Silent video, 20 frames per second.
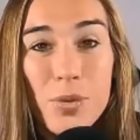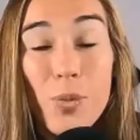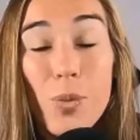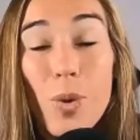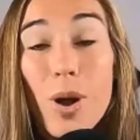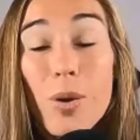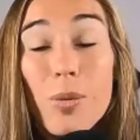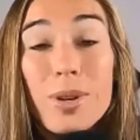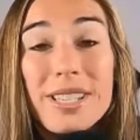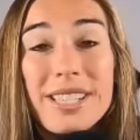
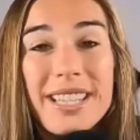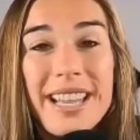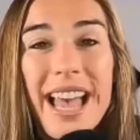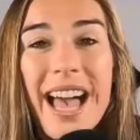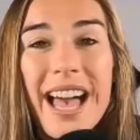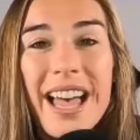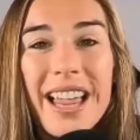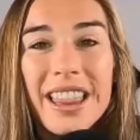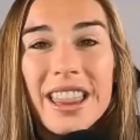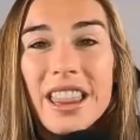what was
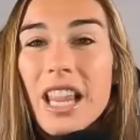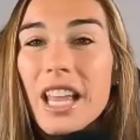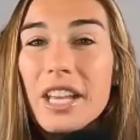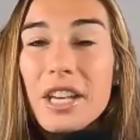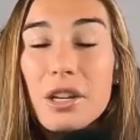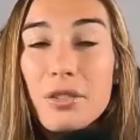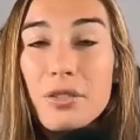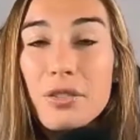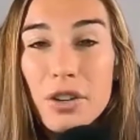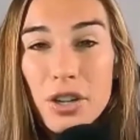that
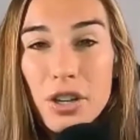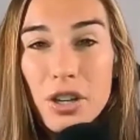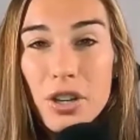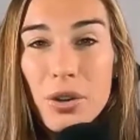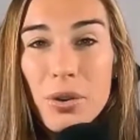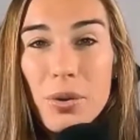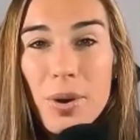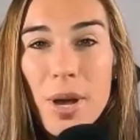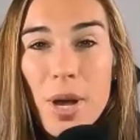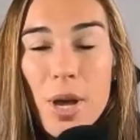like for
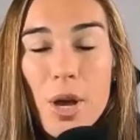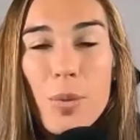you?